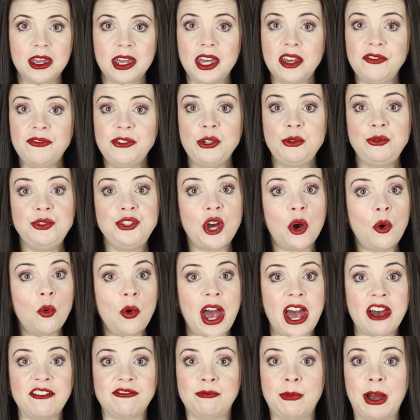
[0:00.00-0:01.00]
If you don't
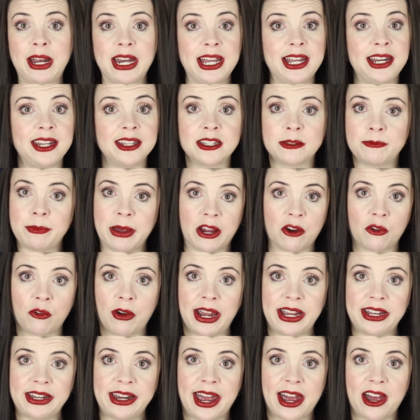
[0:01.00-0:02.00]
have money to spare
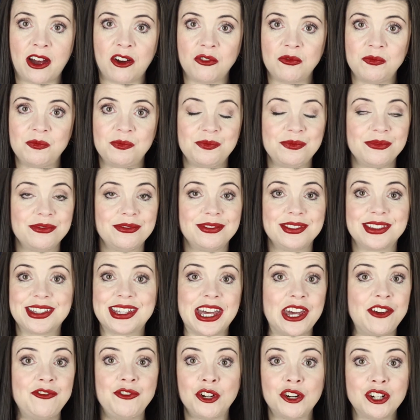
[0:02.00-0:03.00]
right now,
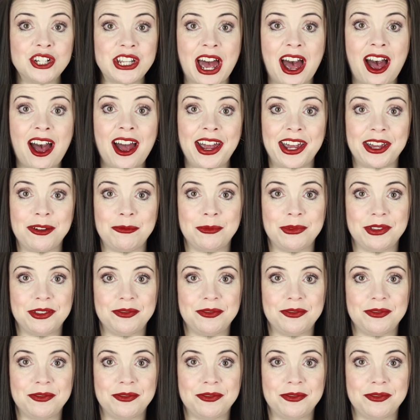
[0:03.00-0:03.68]
give your time.